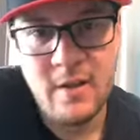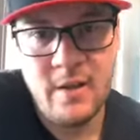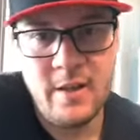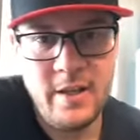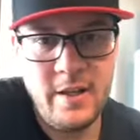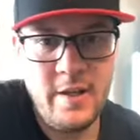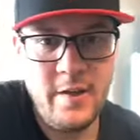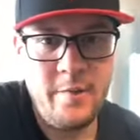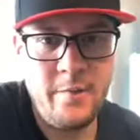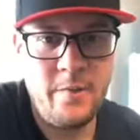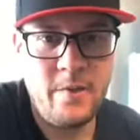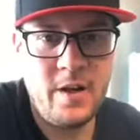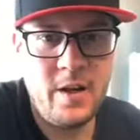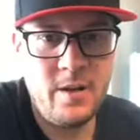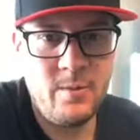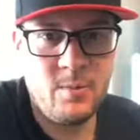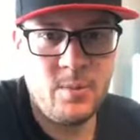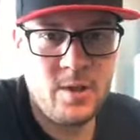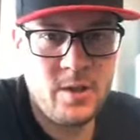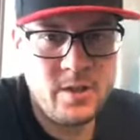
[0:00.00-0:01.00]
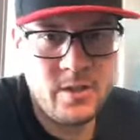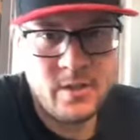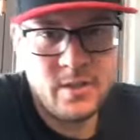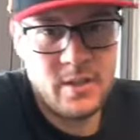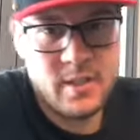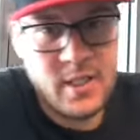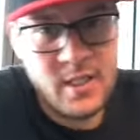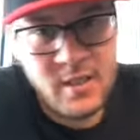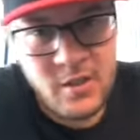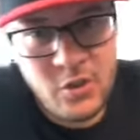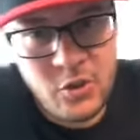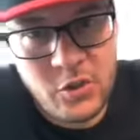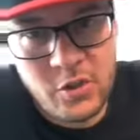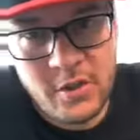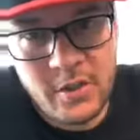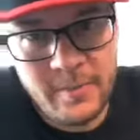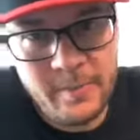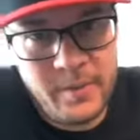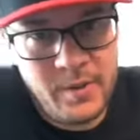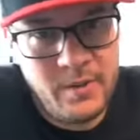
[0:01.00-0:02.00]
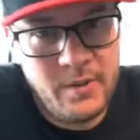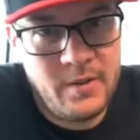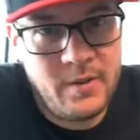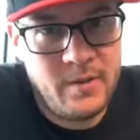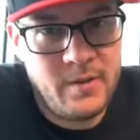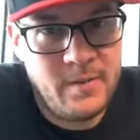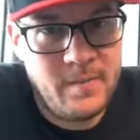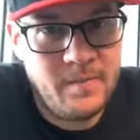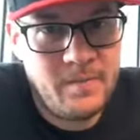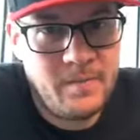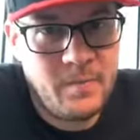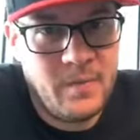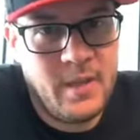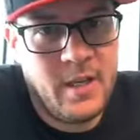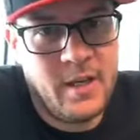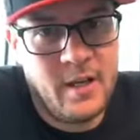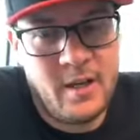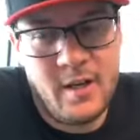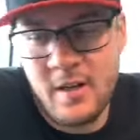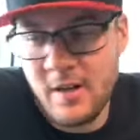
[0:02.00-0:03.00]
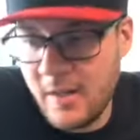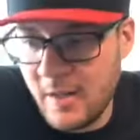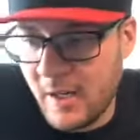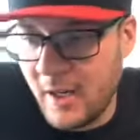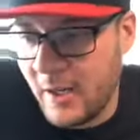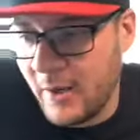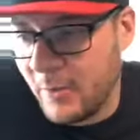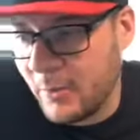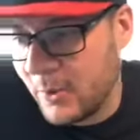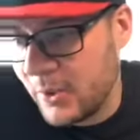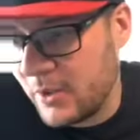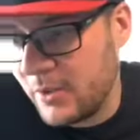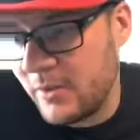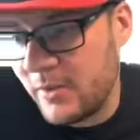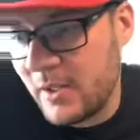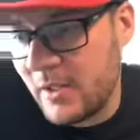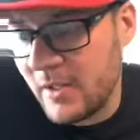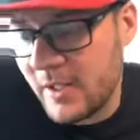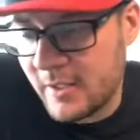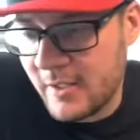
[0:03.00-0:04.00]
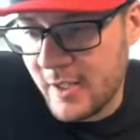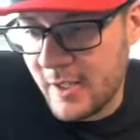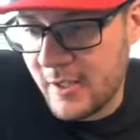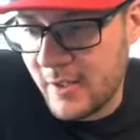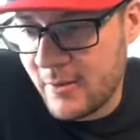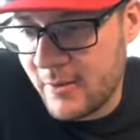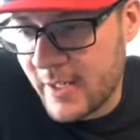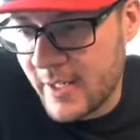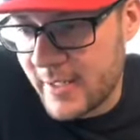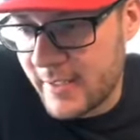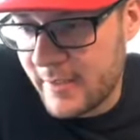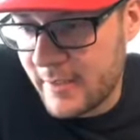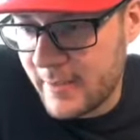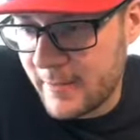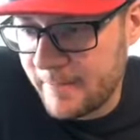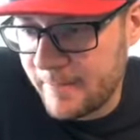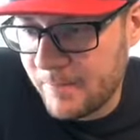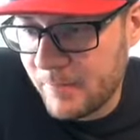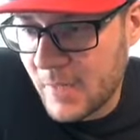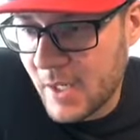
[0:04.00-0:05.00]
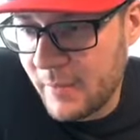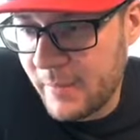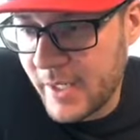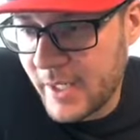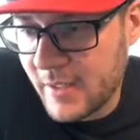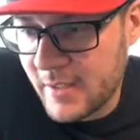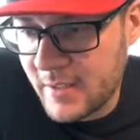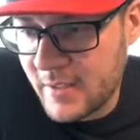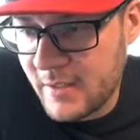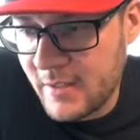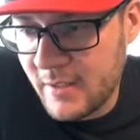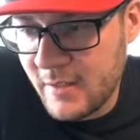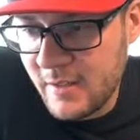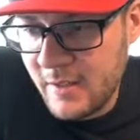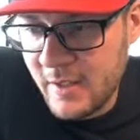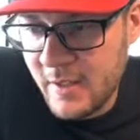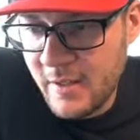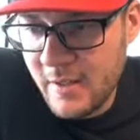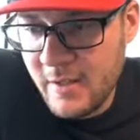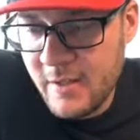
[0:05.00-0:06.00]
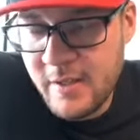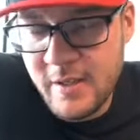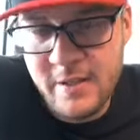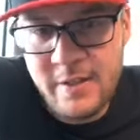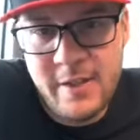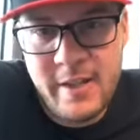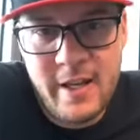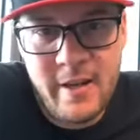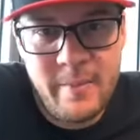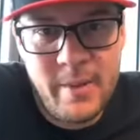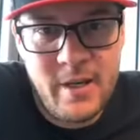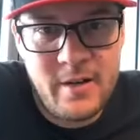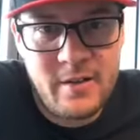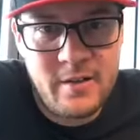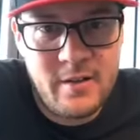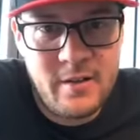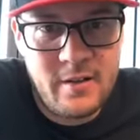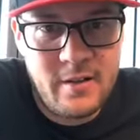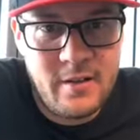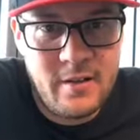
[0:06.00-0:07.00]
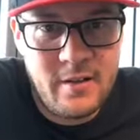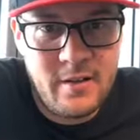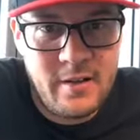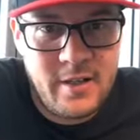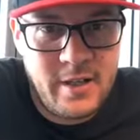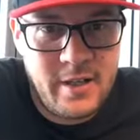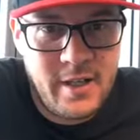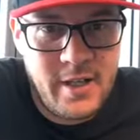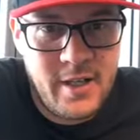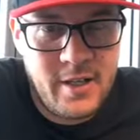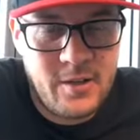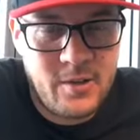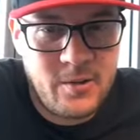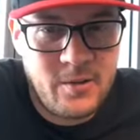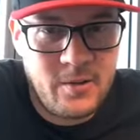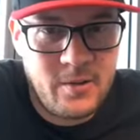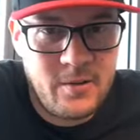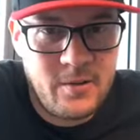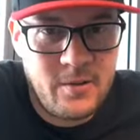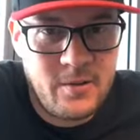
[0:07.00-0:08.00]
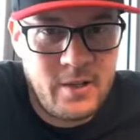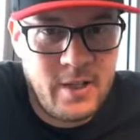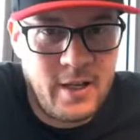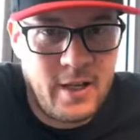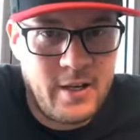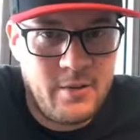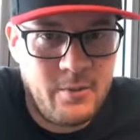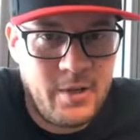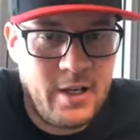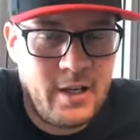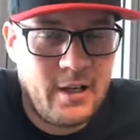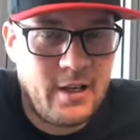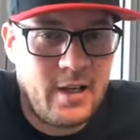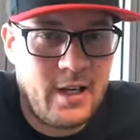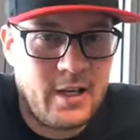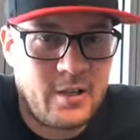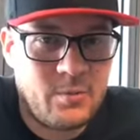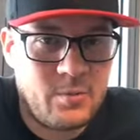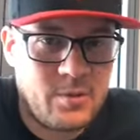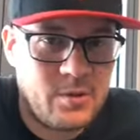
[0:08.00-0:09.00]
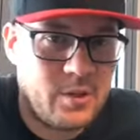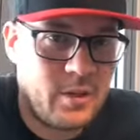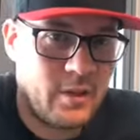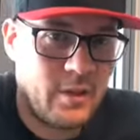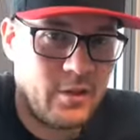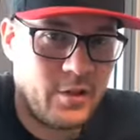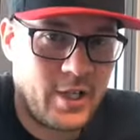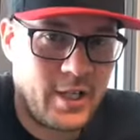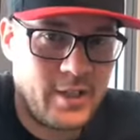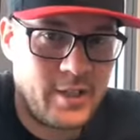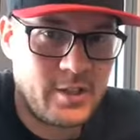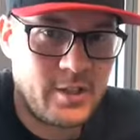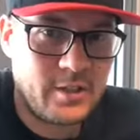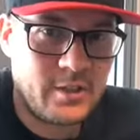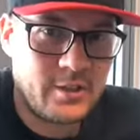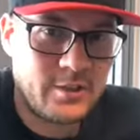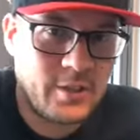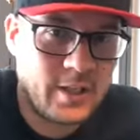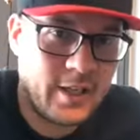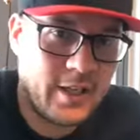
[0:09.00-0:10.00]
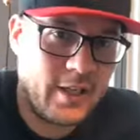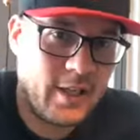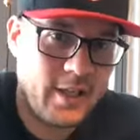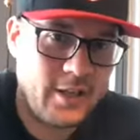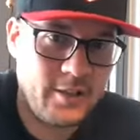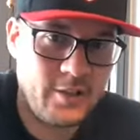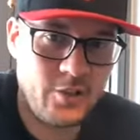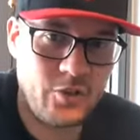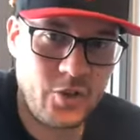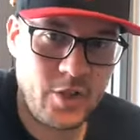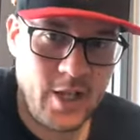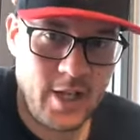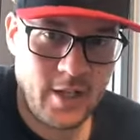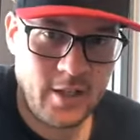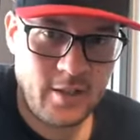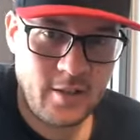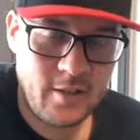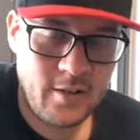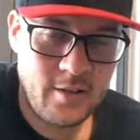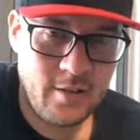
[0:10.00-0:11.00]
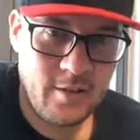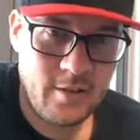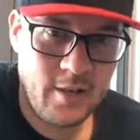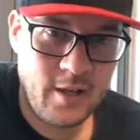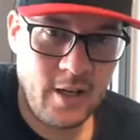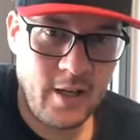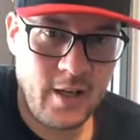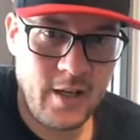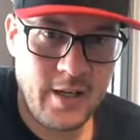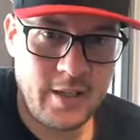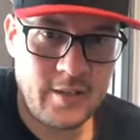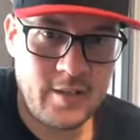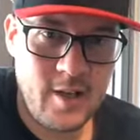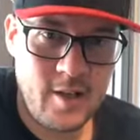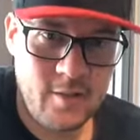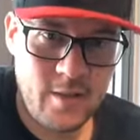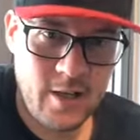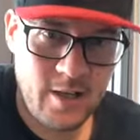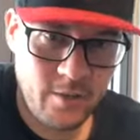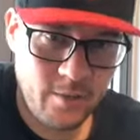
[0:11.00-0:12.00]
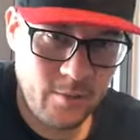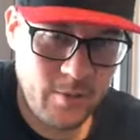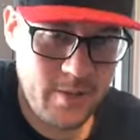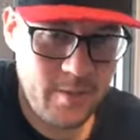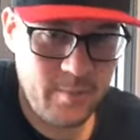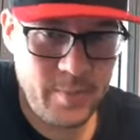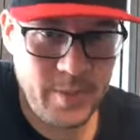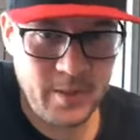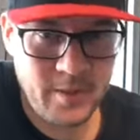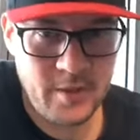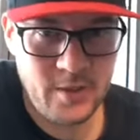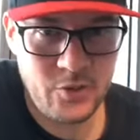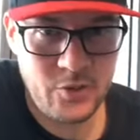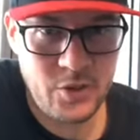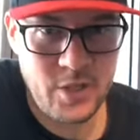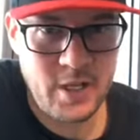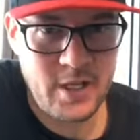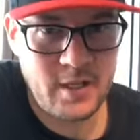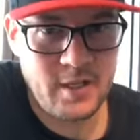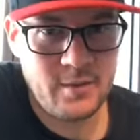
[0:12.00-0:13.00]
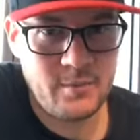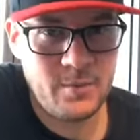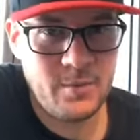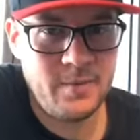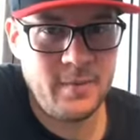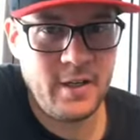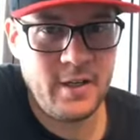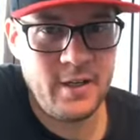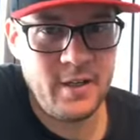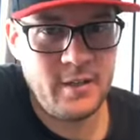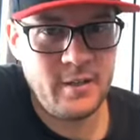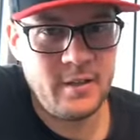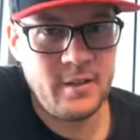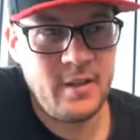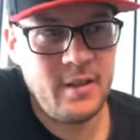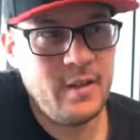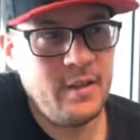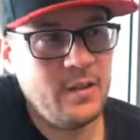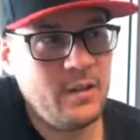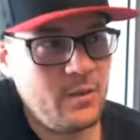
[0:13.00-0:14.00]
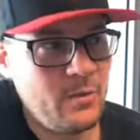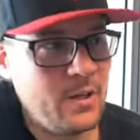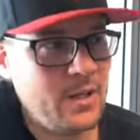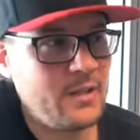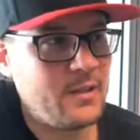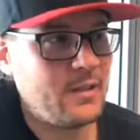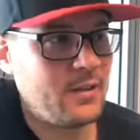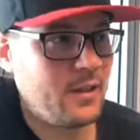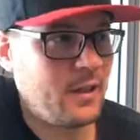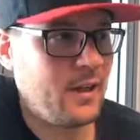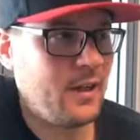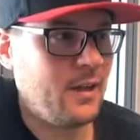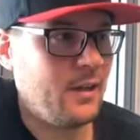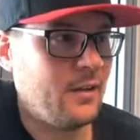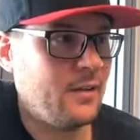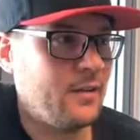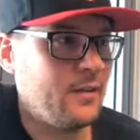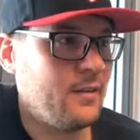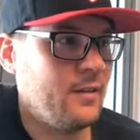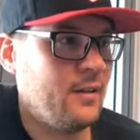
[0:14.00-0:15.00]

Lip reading: If I was in Europe, then I would attend the race. Because the thing about the Neo that I really liked was the location. So I liked the track. I liked how they always built the track. It was very US style,